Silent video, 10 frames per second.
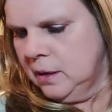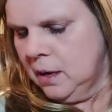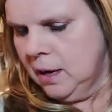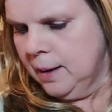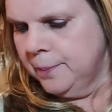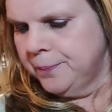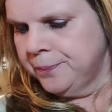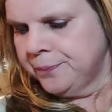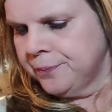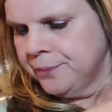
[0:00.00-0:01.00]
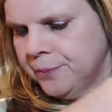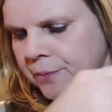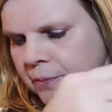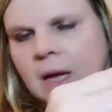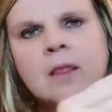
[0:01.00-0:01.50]
Um,
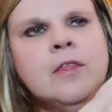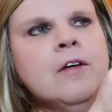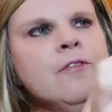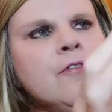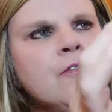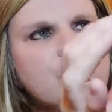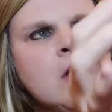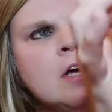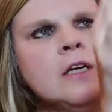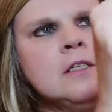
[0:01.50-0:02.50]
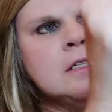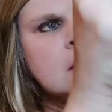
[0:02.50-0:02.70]
the front,